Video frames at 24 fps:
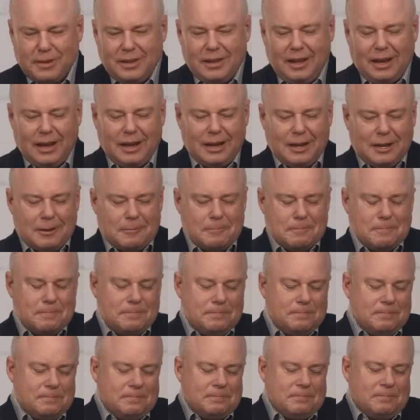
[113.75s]
Um,
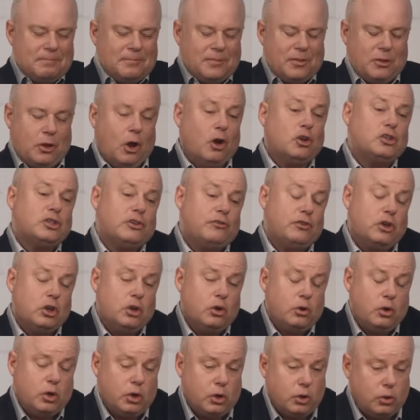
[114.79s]
those of
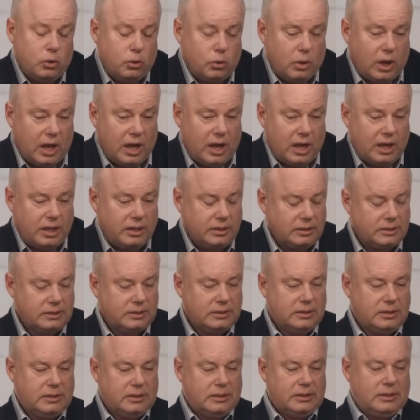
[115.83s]
you who uh,
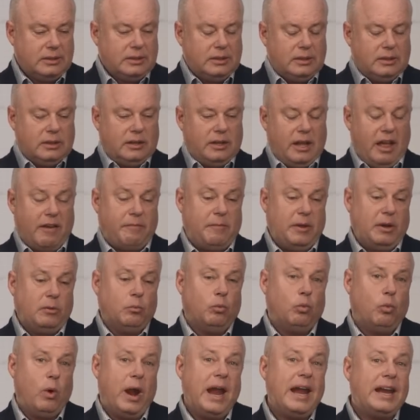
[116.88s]
have
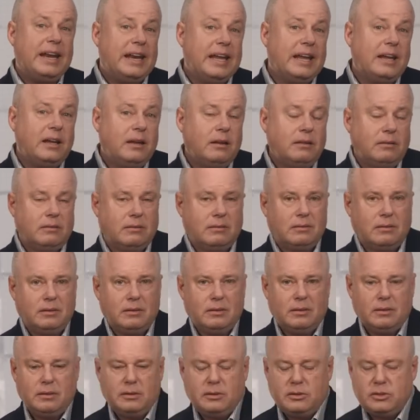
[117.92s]
been waiting
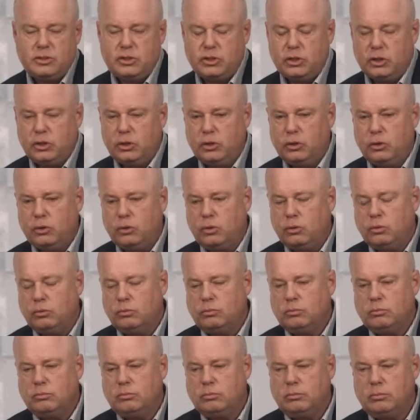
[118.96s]
to
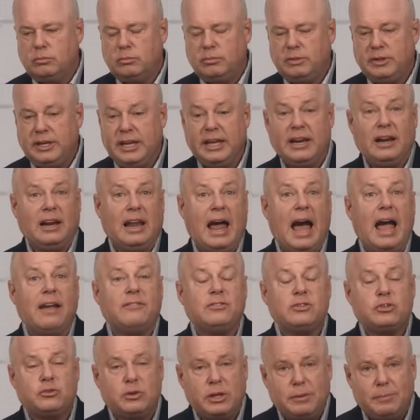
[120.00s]
get a
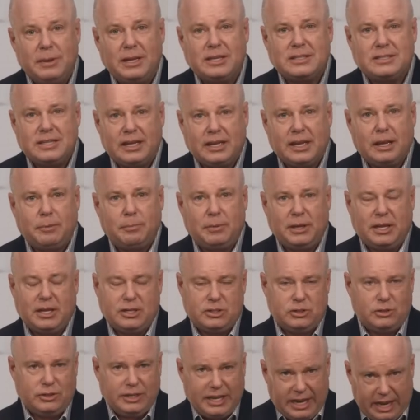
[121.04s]
live streaming ticket
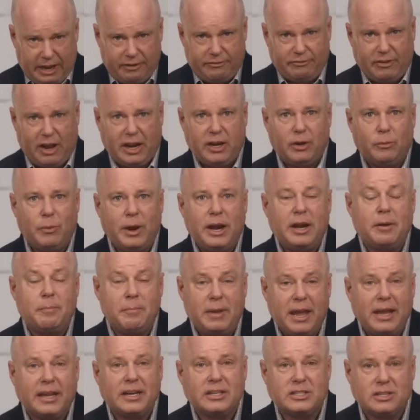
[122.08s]
because you can't find a way to
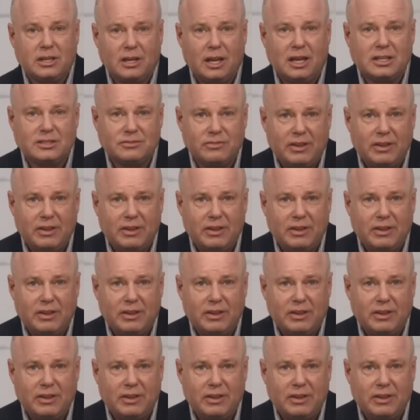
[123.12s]
make it to Las